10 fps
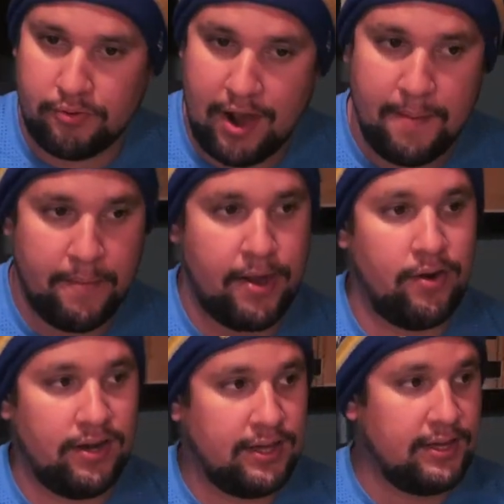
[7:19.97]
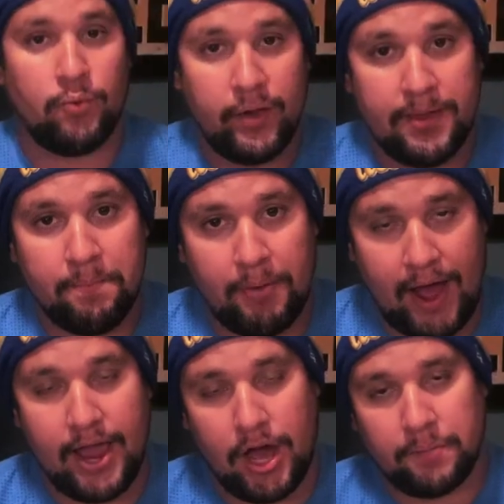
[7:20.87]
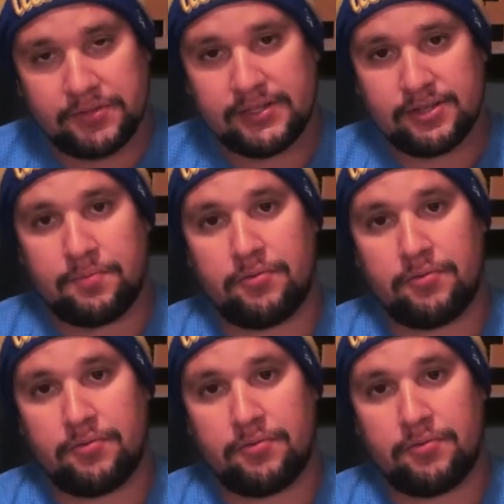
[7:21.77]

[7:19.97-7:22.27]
Primarily, the way biopsies are